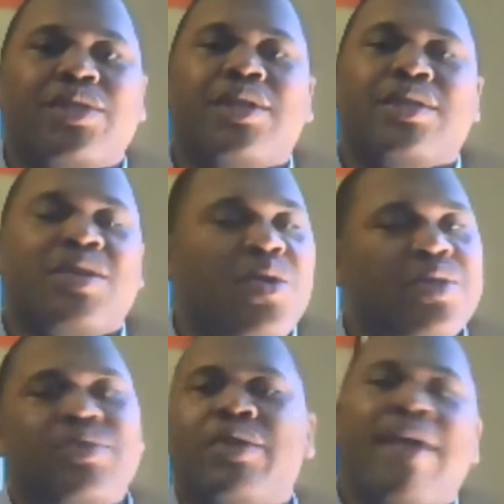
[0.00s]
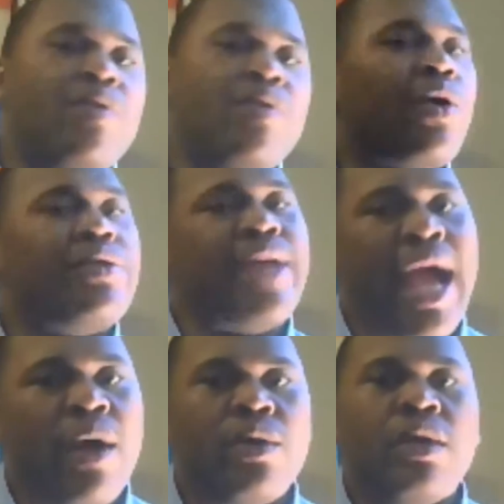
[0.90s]
because, of course, when you haven't worked
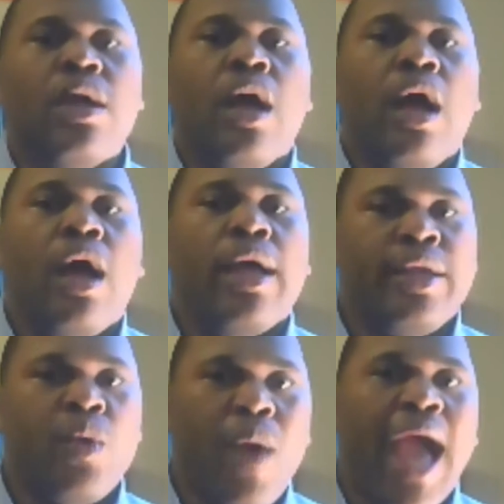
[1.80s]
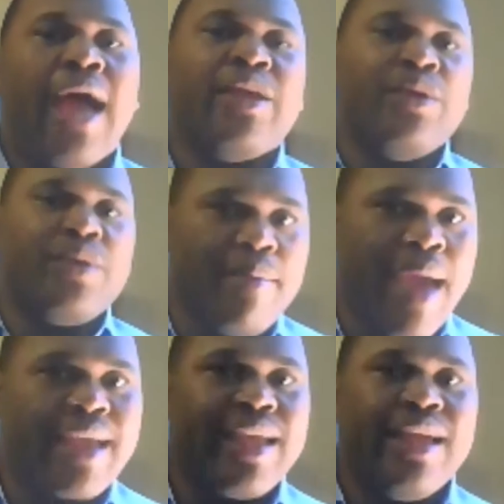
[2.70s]
out in a while and you get
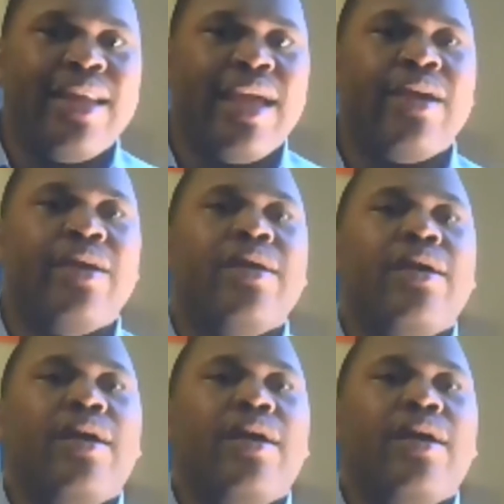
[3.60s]
back in there,